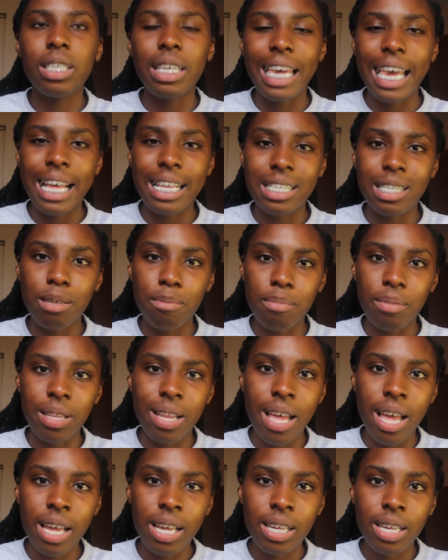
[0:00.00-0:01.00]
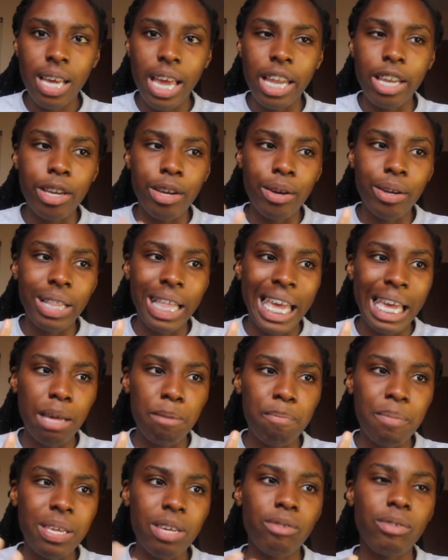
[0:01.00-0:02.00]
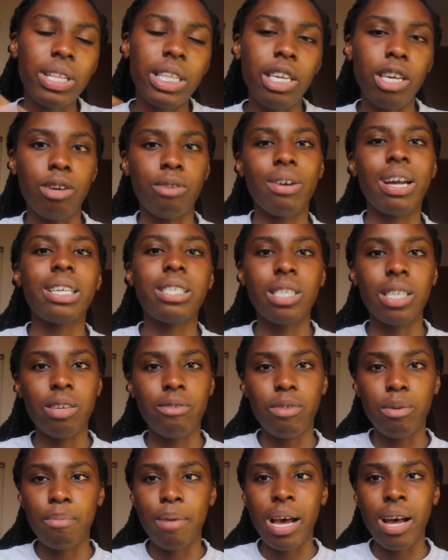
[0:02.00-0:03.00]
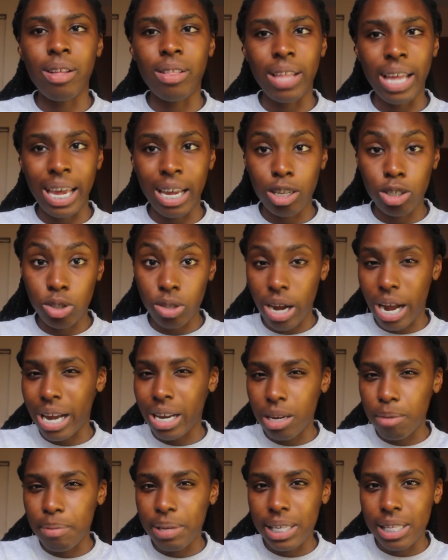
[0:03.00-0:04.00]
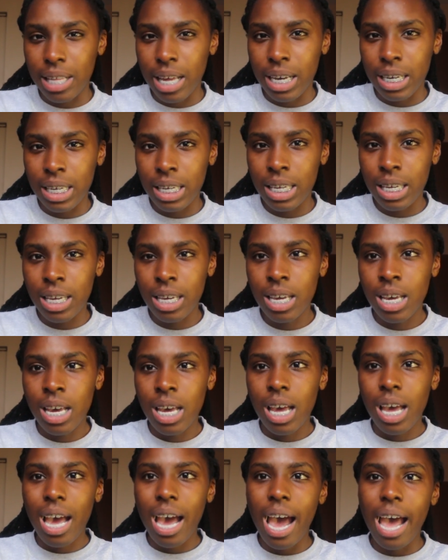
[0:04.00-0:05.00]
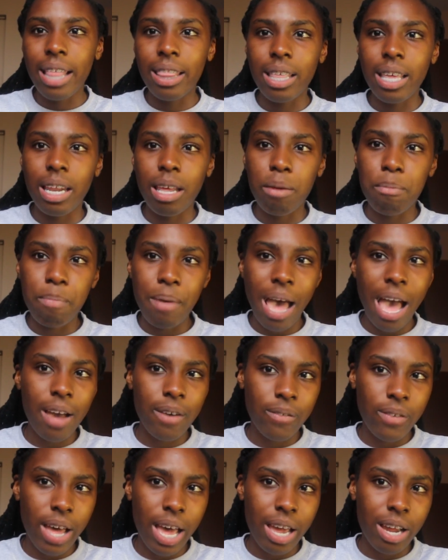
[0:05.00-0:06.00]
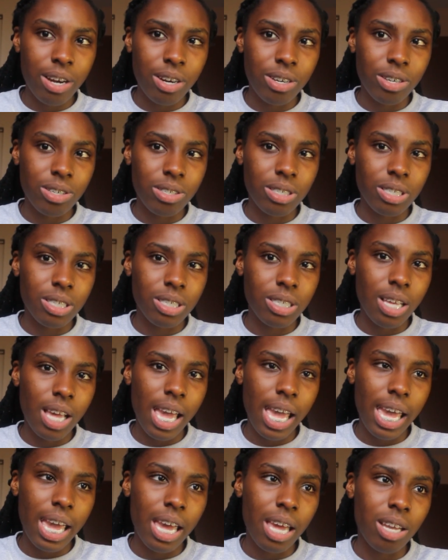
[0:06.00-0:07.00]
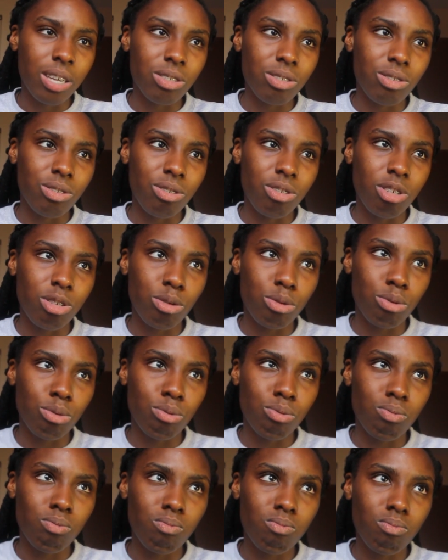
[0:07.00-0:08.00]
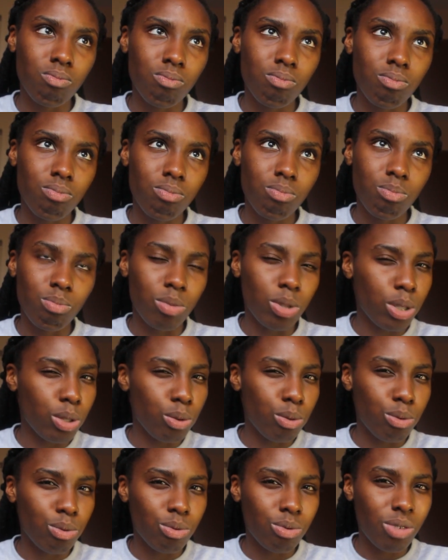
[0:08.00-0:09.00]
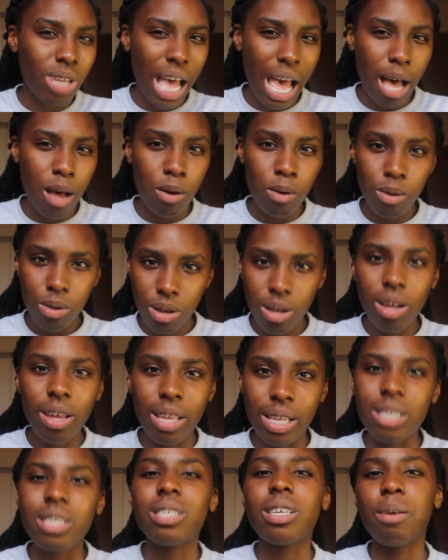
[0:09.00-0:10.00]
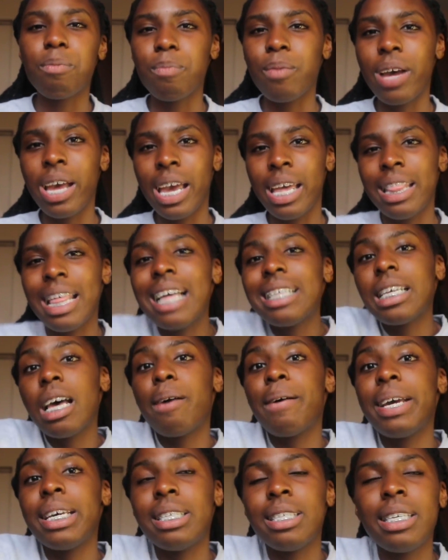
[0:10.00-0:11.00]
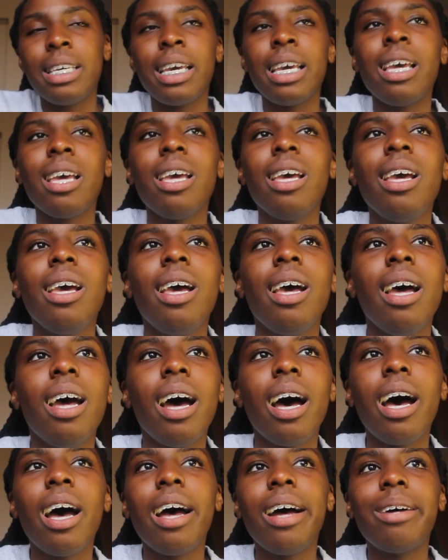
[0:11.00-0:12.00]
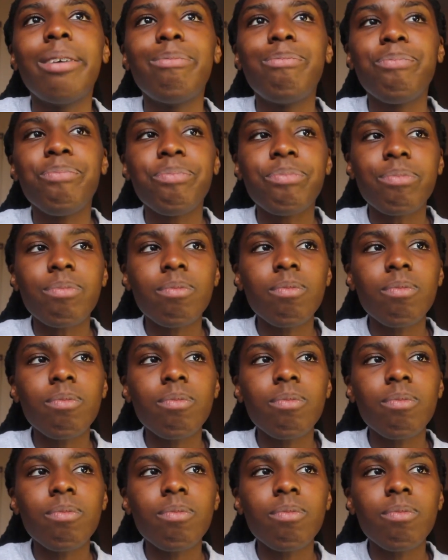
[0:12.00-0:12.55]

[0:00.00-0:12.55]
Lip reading: to get some luck and you're like being really aggressive about like trying to be lucky and then it backfires and you lose out in some way. That's how I see it. So